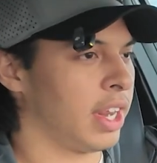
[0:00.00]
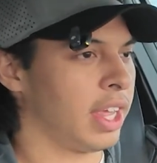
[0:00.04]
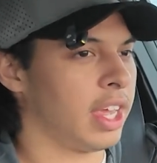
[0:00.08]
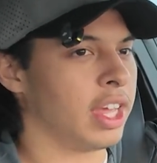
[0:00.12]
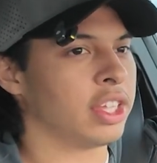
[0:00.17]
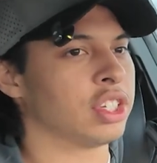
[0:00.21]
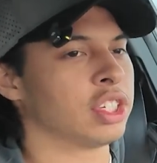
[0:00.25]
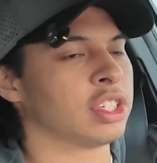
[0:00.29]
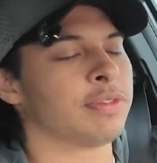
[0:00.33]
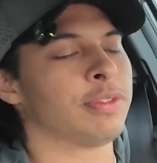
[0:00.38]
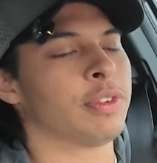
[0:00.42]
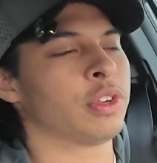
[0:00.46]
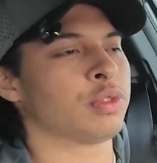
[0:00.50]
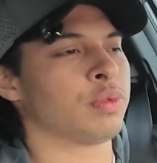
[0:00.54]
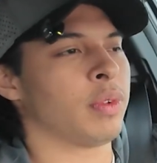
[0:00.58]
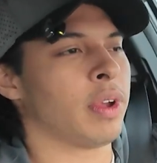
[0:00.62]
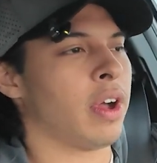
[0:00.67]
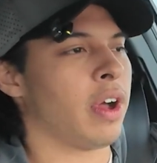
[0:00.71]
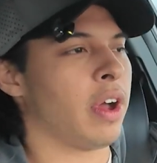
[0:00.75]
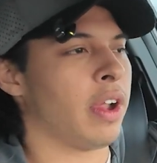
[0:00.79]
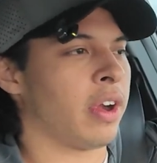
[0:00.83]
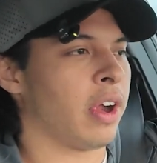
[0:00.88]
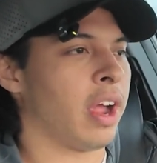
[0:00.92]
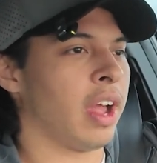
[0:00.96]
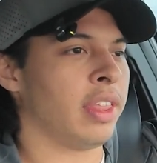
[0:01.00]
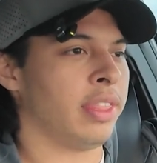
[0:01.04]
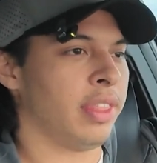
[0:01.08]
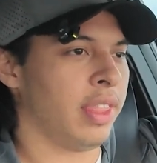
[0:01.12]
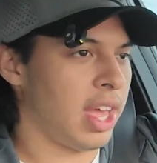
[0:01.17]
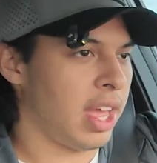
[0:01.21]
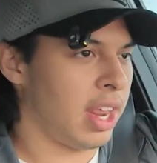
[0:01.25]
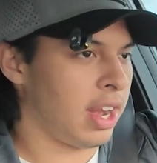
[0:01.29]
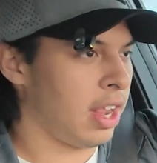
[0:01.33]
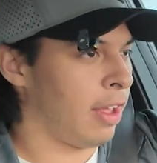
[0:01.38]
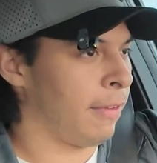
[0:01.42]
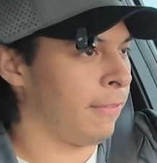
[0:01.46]
it just feels way hotter. And
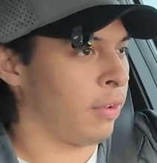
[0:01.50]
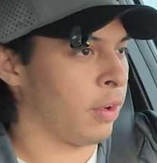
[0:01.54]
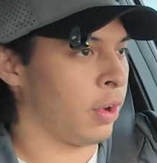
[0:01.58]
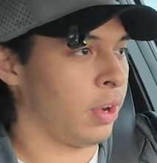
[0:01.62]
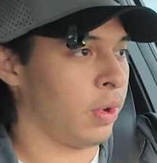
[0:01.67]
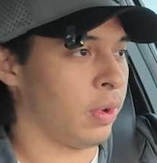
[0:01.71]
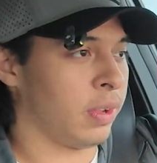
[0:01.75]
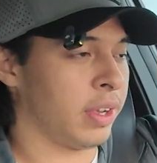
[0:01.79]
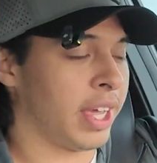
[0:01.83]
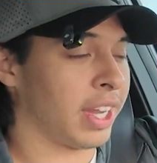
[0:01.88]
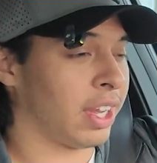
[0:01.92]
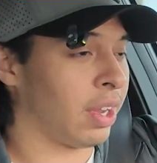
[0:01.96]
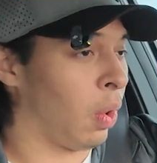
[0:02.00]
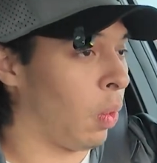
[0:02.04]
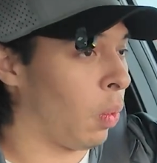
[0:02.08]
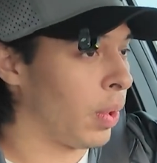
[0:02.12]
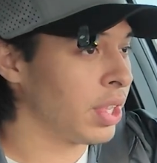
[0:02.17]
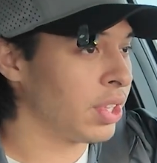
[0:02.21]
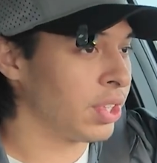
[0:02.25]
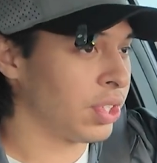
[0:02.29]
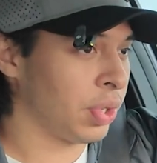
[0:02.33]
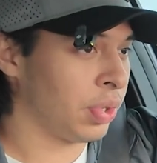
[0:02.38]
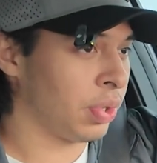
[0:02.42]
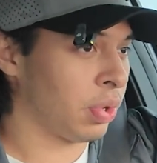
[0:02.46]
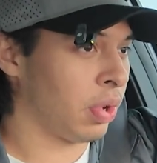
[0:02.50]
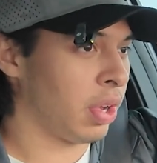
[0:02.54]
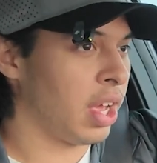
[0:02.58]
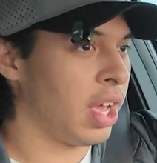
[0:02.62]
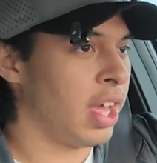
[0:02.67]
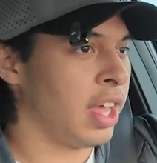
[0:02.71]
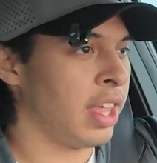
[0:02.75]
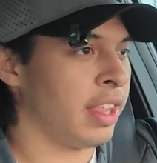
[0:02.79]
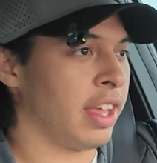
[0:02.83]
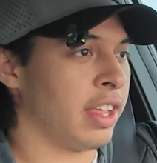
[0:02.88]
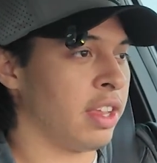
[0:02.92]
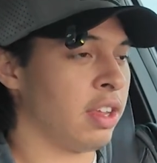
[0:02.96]
then if you're doing like a windshield,
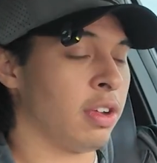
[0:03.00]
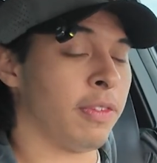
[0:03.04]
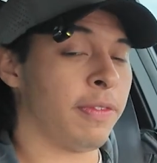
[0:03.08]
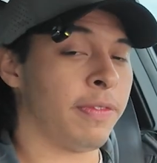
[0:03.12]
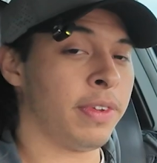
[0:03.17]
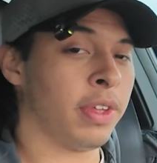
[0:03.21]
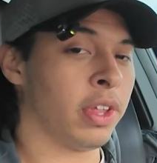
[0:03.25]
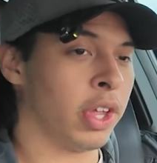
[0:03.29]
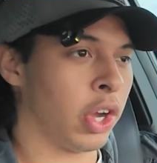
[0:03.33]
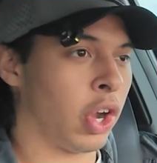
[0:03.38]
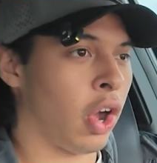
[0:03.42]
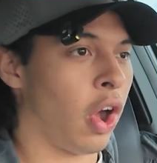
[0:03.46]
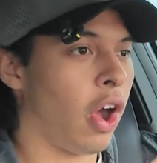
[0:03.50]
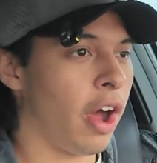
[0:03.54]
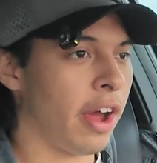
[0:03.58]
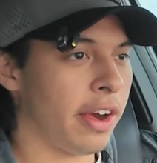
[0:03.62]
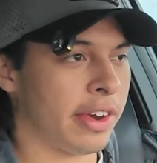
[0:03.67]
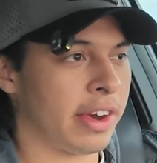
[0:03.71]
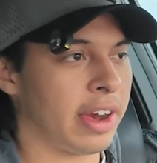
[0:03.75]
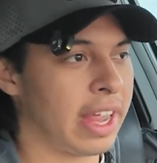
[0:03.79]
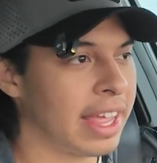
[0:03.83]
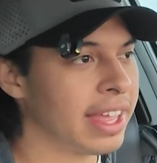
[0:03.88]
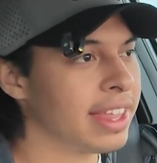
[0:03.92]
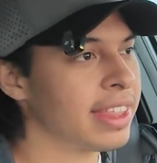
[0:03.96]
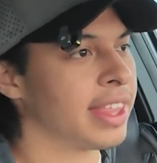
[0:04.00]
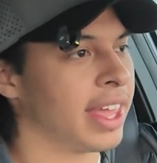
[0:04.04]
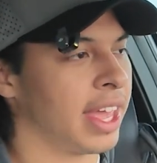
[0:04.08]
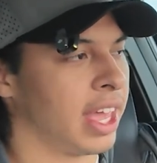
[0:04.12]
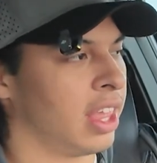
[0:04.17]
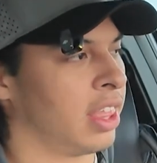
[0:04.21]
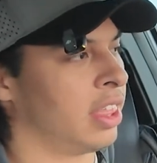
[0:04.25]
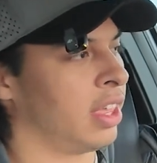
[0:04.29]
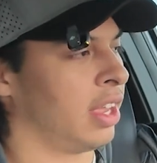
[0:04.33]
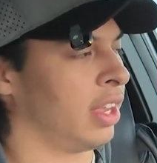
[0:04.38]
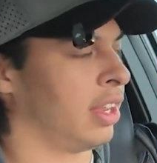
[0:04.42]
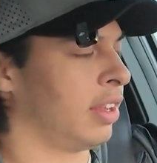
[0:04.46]
then you're feeling hotter in
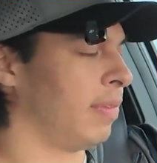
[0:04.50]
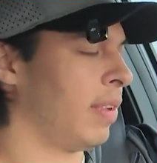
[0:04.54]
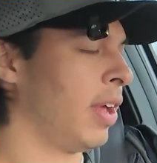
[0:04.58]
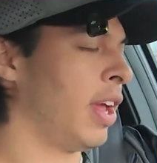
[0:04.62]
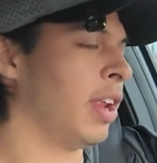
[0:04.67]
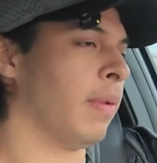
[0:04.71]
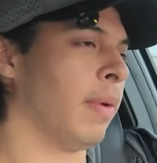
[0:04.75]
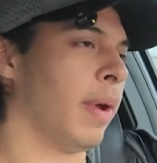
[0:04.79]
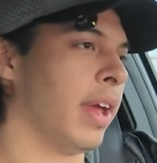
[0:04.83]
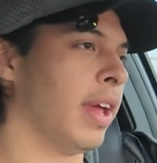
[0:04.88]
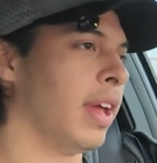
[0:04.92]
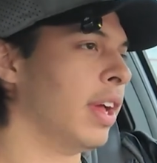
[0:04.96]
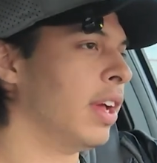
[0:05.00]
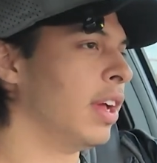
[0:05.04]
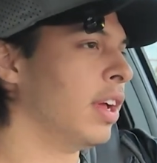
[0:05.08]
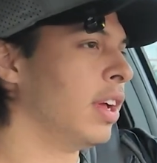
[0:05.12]
that thing. Anyway,